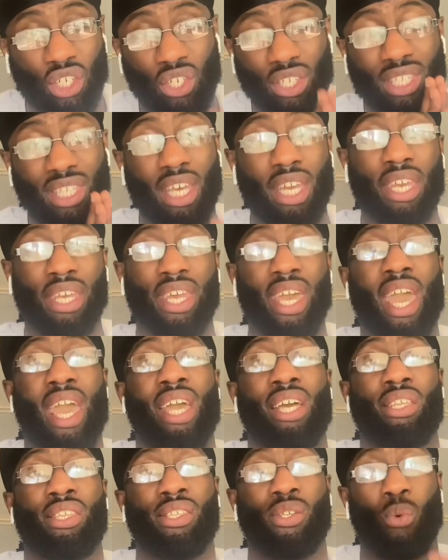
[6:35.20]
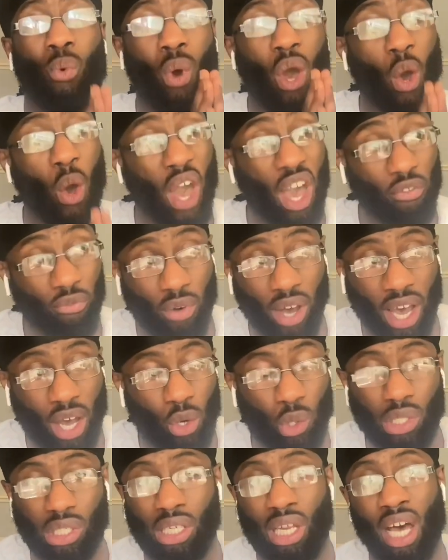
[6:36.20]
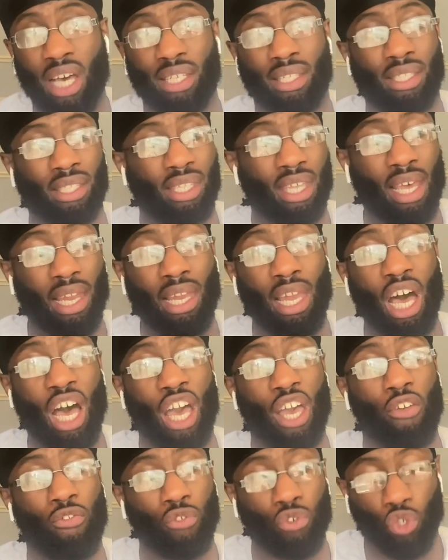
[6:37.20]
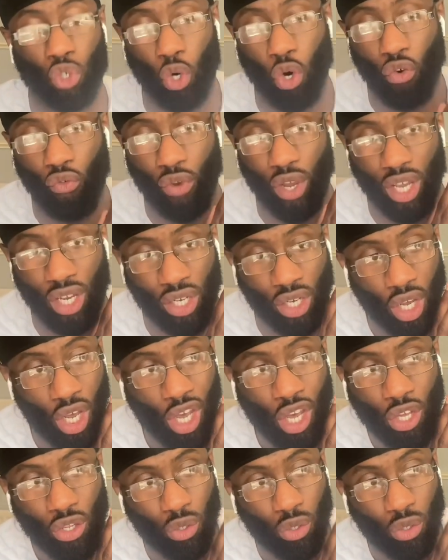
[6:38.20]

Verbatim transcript: just dedicated to whoever who's lost their life during